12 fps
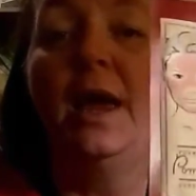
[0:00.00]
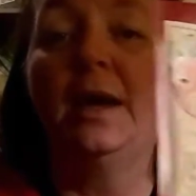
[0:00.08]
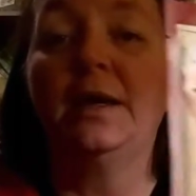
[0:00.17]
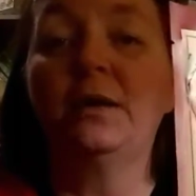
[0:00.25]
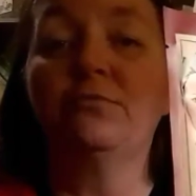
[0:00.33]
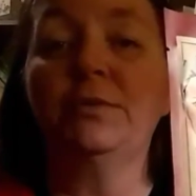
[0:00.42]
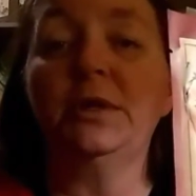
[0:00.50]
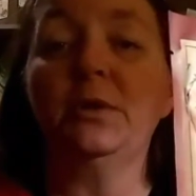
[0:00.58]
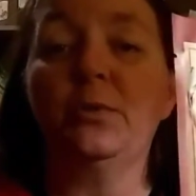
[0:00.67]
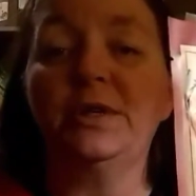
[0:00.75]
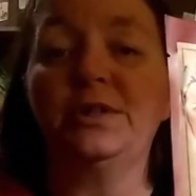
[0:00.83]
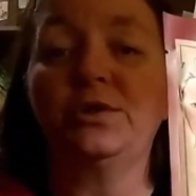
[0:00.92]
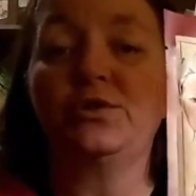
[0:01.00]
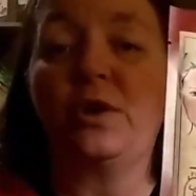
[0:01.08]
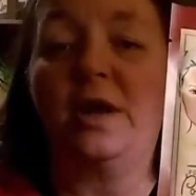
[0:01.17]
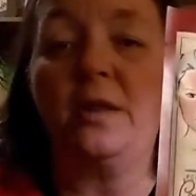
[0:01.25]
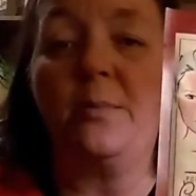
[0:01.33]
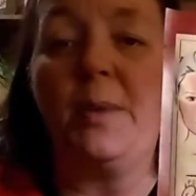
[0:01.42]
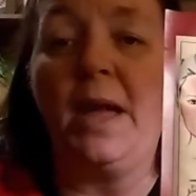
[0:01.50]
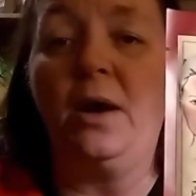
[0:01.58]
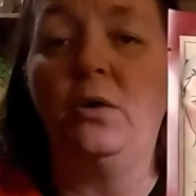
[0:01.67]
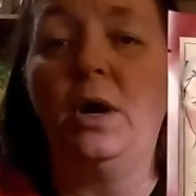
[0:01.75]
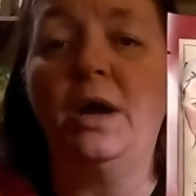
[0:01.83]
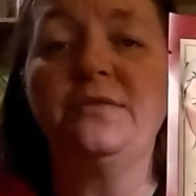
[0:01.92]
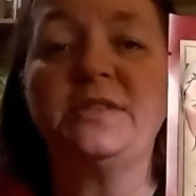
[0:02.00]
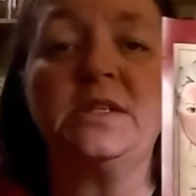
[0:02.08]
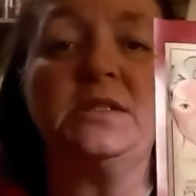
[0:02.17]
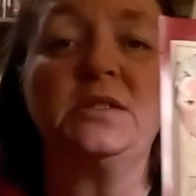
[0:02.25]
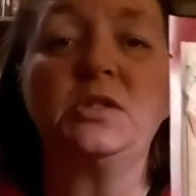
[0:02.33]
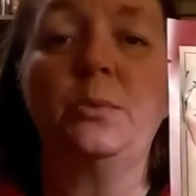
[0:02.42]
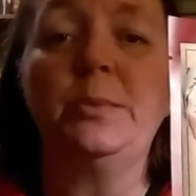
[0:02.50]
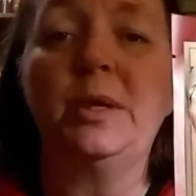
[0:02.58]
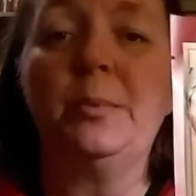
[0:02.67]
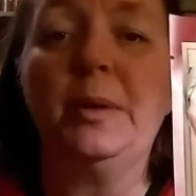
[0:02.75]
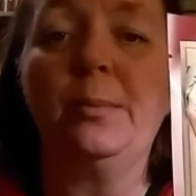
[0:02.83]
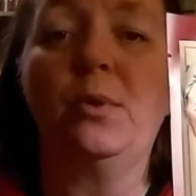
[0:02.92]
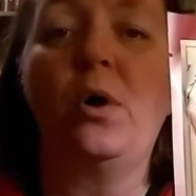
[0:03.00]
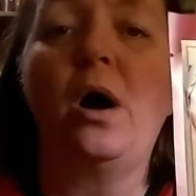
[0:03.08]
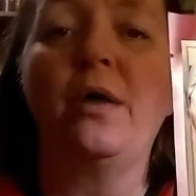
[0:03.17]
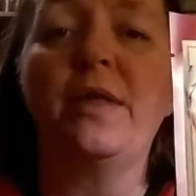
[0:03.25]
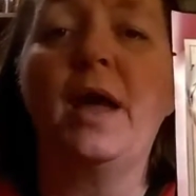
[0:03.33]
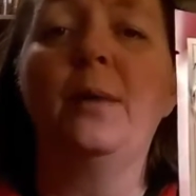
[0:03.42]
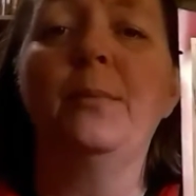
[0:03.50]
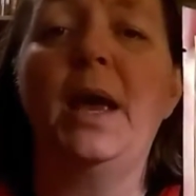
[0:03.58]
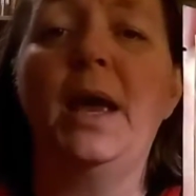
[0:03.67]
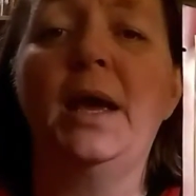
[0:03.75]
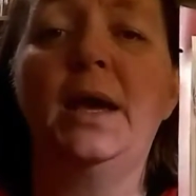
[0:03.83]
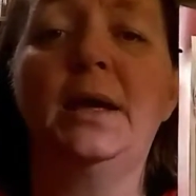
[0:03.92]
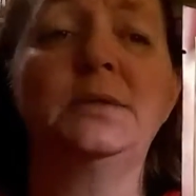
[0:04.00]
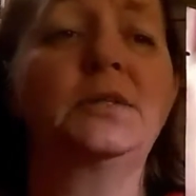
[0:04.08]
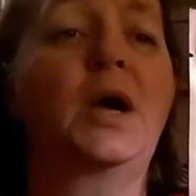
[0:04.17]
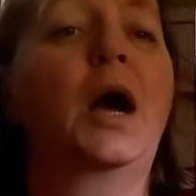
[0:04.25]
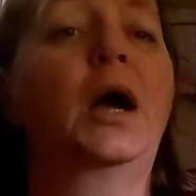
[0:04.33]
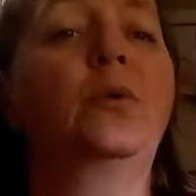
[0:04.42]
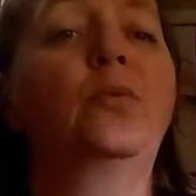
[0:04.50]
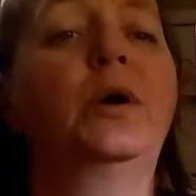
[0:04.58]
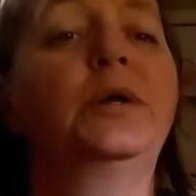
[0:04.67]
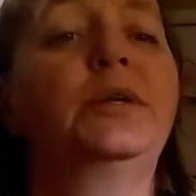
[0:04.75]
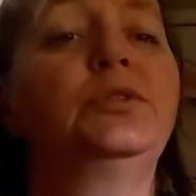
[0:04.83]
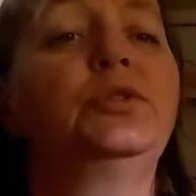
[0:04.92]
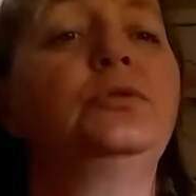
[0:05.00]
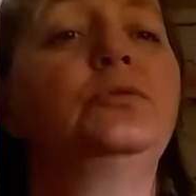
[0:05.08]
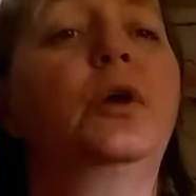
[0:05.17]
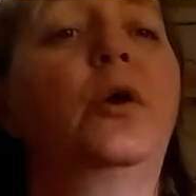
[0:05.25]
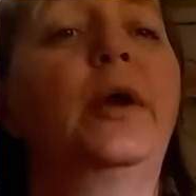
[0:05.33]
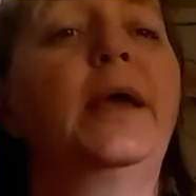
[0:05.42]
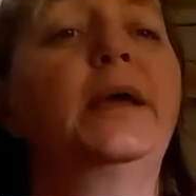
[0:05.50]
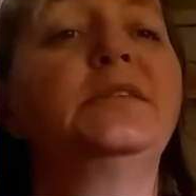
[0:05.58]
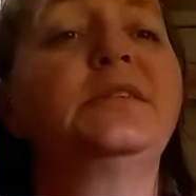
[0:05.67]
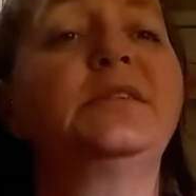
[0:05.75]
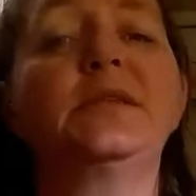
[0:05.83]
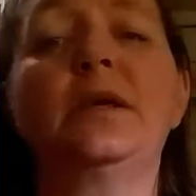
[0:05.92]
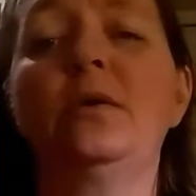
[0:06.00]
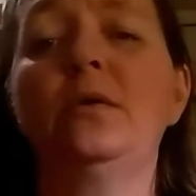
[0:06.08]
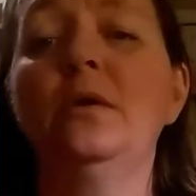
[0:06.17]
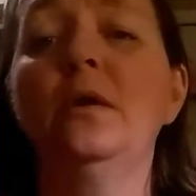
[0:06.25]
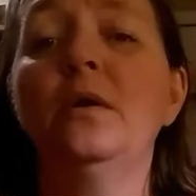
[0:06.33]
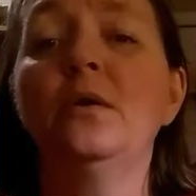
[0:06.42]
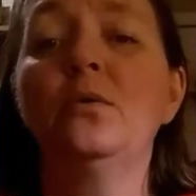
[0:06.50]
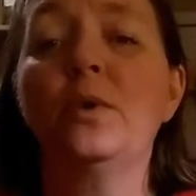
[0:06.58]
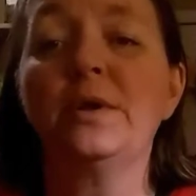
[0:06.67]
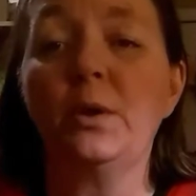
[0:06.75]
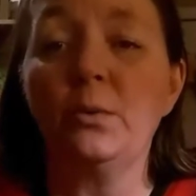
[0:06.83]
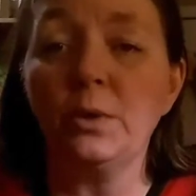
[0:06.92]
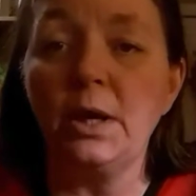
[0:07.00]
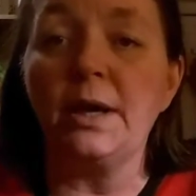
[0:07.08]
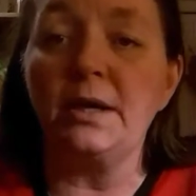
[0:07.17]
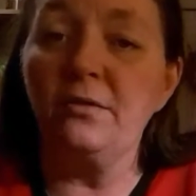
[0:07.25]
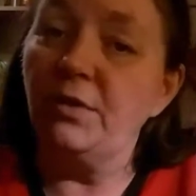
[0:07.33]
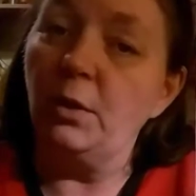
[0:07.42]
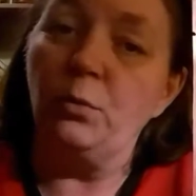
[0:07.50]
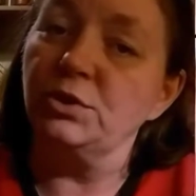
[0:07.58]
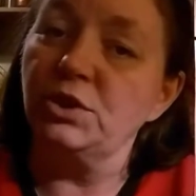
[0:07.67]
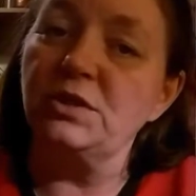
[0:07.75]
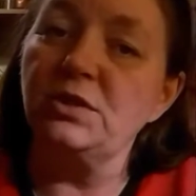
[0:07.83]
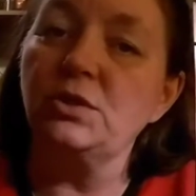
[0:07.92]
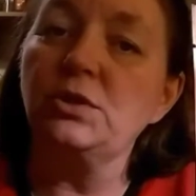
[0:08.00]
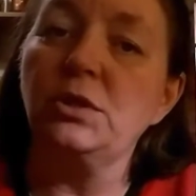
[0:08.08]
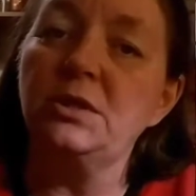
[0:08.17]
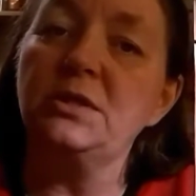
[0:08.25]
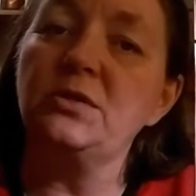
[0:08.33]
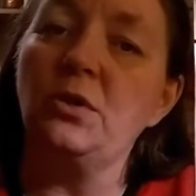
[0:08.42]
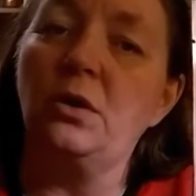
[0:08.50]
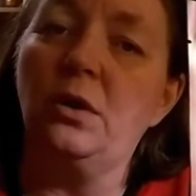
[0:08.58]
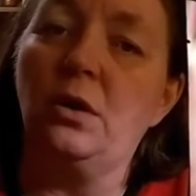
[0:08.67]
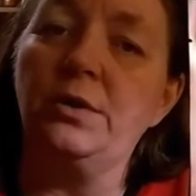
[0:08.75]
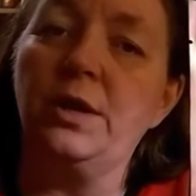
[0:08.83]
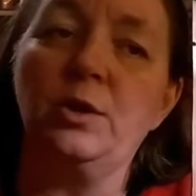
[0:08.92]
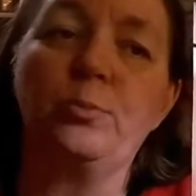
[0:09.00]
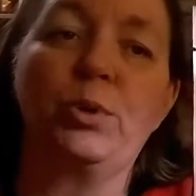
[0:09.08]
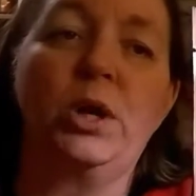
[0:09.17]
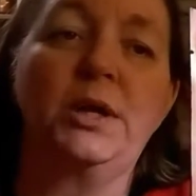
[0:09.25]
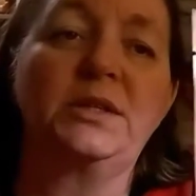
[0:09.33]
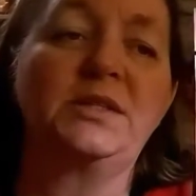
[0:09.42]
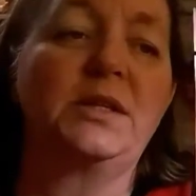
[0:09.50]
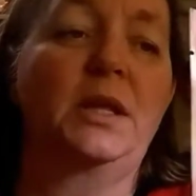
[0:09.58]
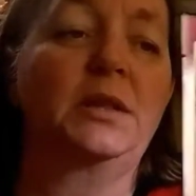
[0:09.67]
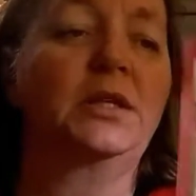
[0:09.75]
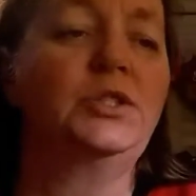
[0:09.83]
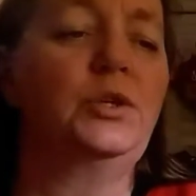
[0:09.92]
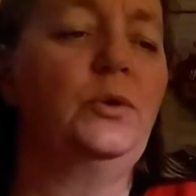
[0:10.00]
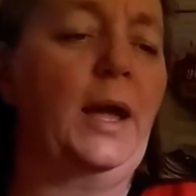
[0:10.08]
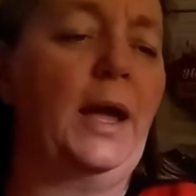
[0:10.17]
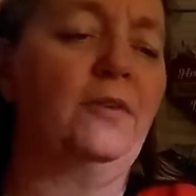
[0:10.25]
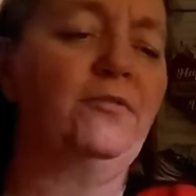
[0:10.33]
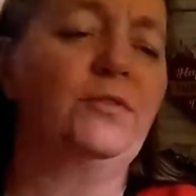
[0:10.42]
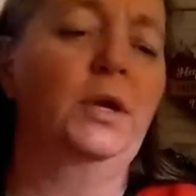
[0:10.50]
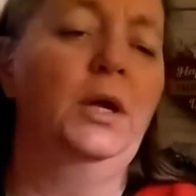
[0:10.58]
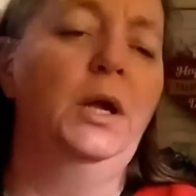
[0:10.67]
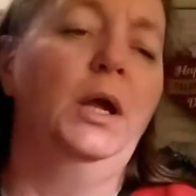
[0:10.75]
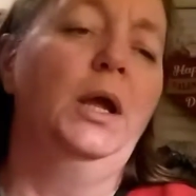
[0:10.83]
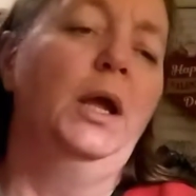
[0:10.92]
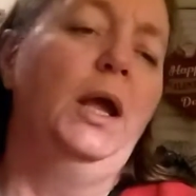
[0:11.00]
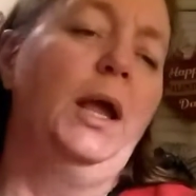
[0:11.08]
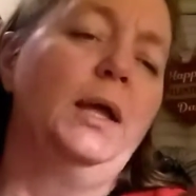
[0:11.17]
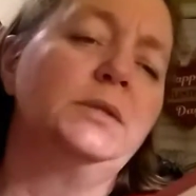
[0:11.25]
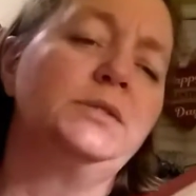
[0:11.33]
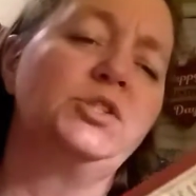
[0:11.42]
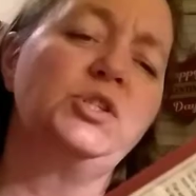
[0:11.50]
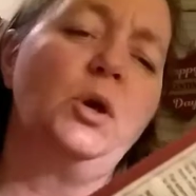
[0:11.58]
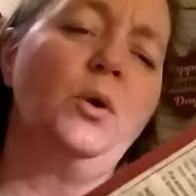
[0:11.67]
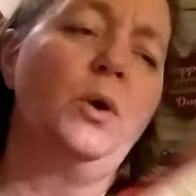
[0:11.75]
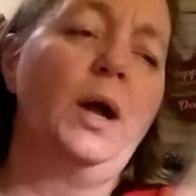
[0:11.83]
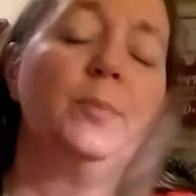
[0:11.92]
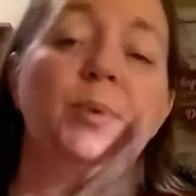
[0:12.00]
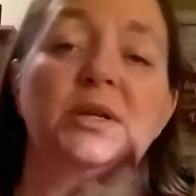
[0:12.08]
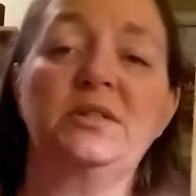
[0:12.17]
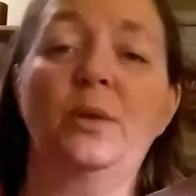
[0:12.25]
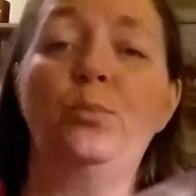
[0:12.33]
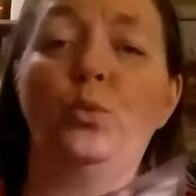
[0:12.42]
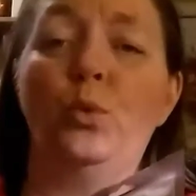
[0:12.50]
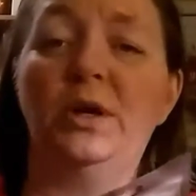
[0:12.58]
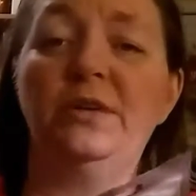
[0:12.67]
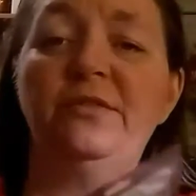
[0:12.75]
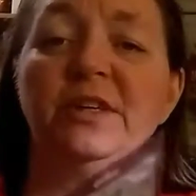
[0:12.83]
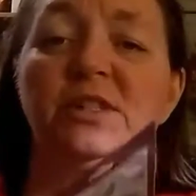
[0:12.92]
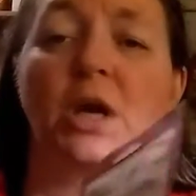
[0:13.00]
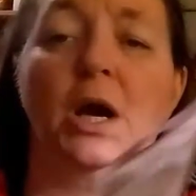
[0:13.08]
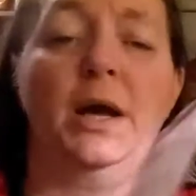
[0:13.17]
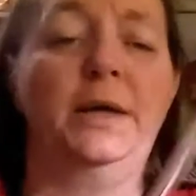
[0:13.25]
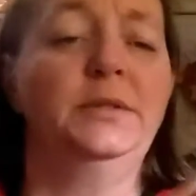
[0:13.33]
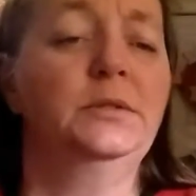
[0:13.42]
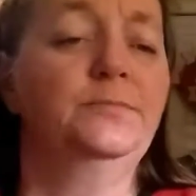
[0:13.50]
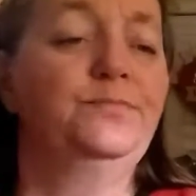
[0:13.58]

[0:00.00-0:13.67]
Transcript: And I really wanted to try them out. I've seen so many people haul them, and I wanted to go ahead and see what they were like, if they were just as good as all the other products that they do have. And so I picked up 1 of each kind.